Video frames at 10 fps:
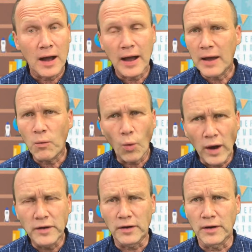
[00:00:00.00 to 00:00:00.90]
I, I
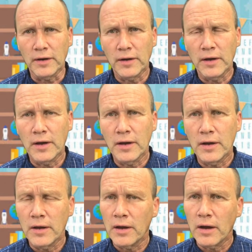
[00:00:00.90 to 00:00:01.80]
wonder.
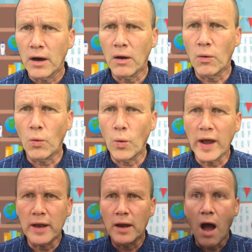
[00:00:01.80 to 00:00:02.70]
Oh, wait.